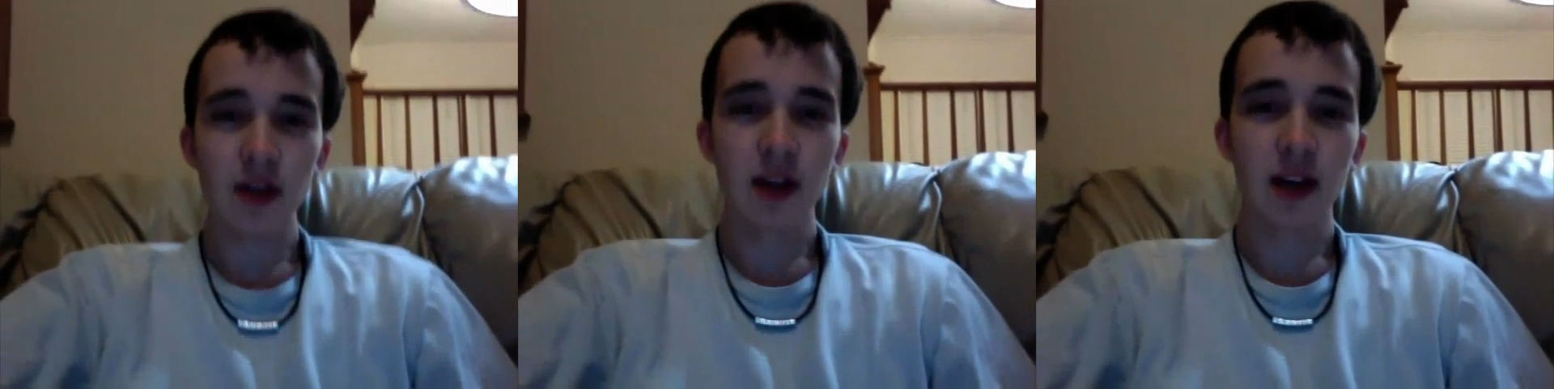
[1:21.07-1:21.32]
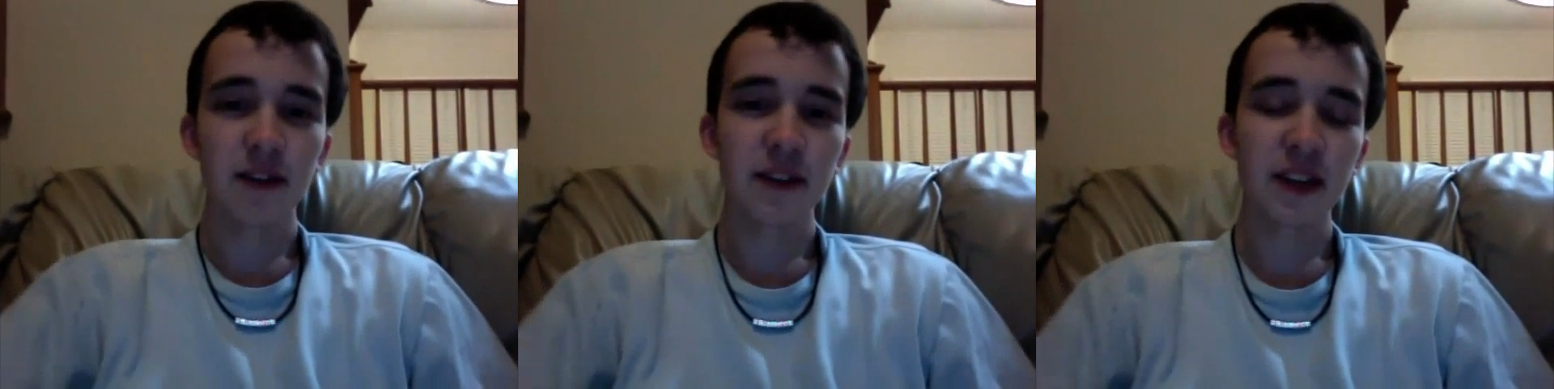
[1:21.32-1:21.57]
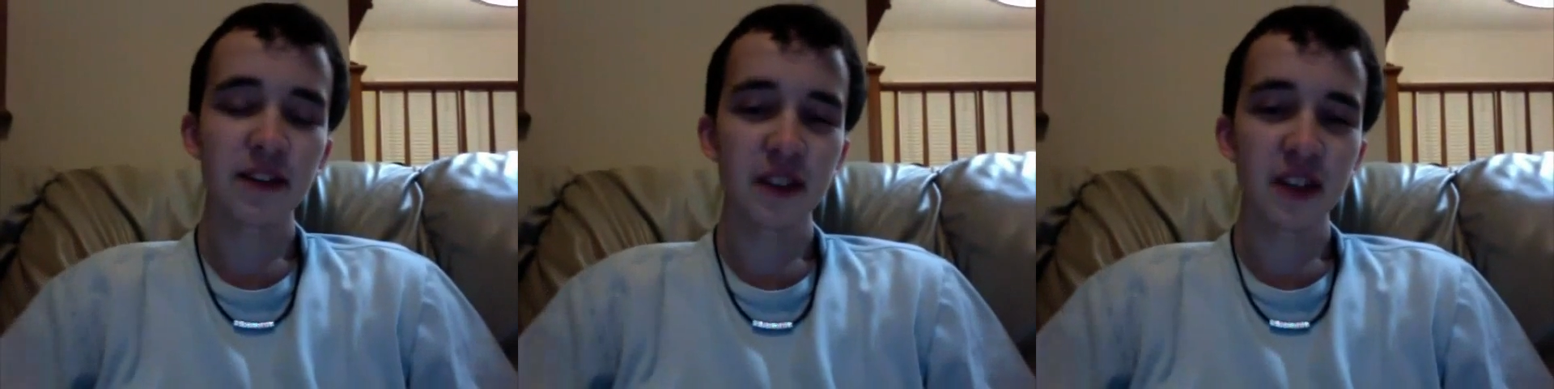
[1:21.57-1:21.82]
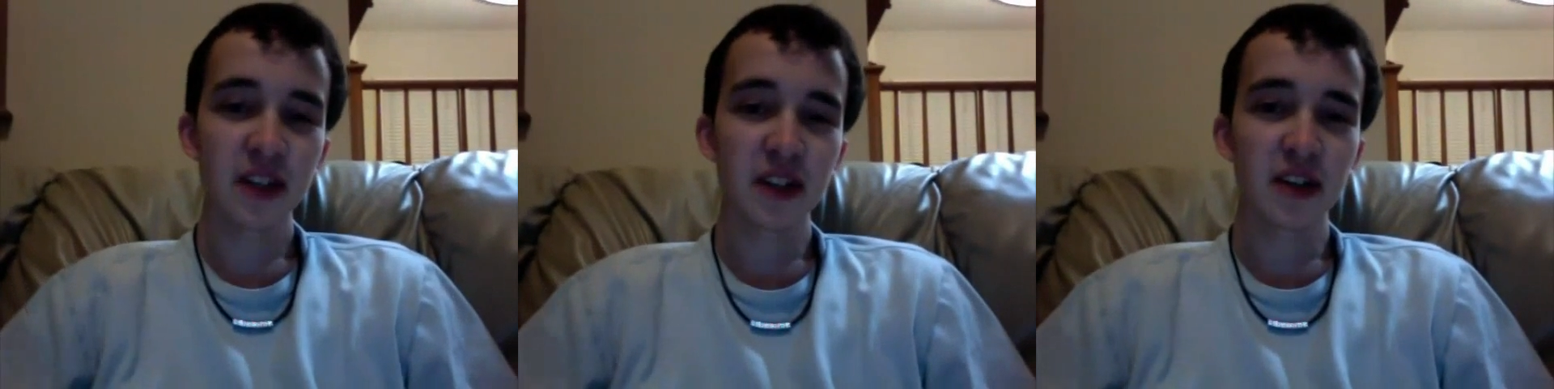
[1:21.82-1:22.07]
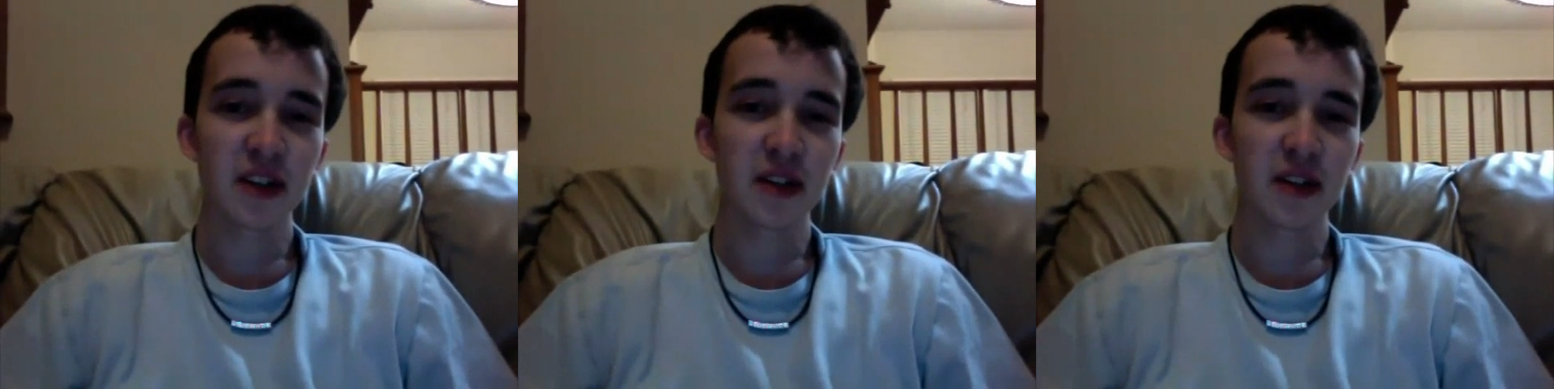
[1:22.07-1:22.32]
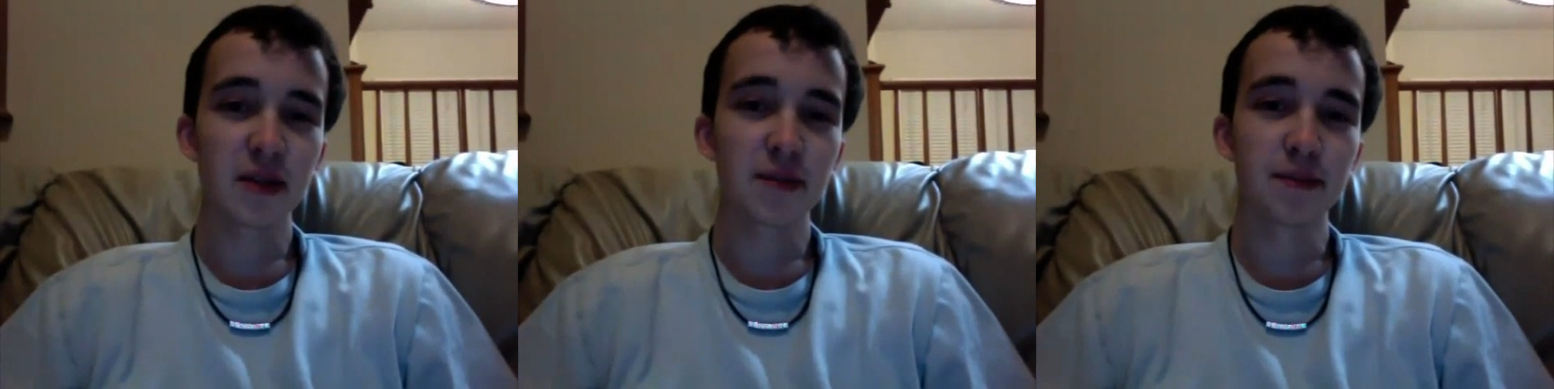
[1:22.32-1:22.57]
I think that
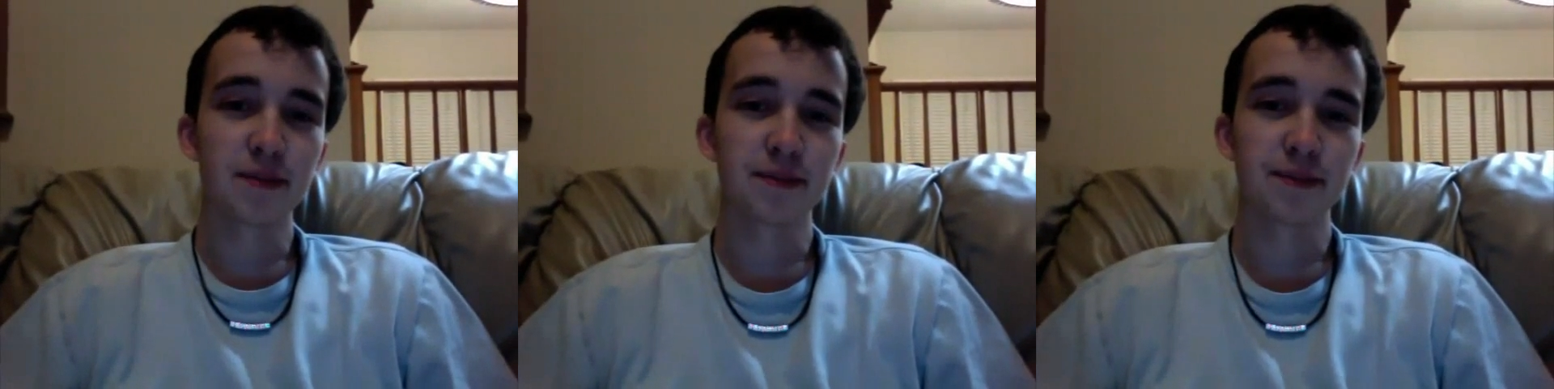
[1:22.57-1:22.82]
um,